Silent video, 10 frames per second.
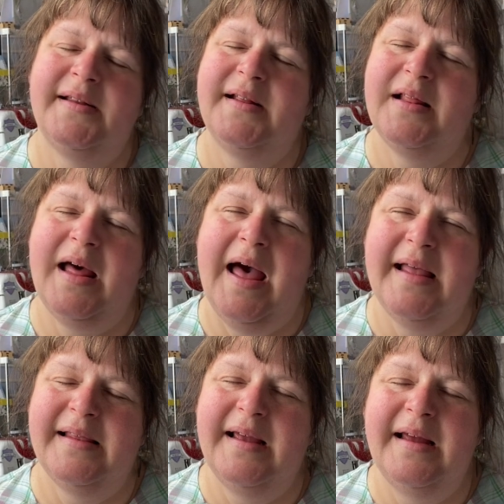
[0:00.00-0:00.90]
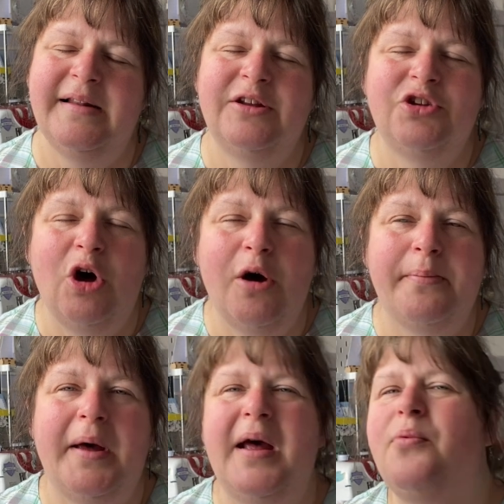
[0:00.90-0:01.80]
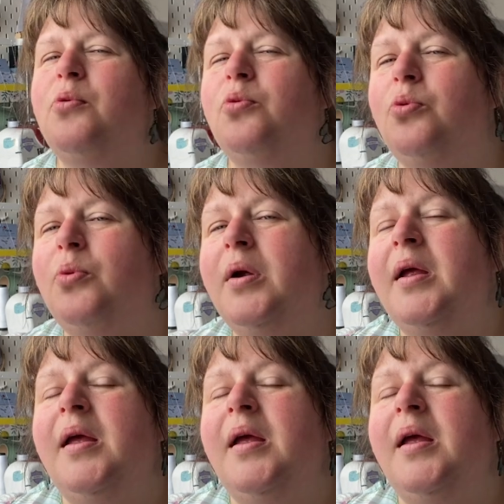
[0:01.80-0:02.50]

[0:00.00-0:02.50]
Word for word: still has it in stock, but I will go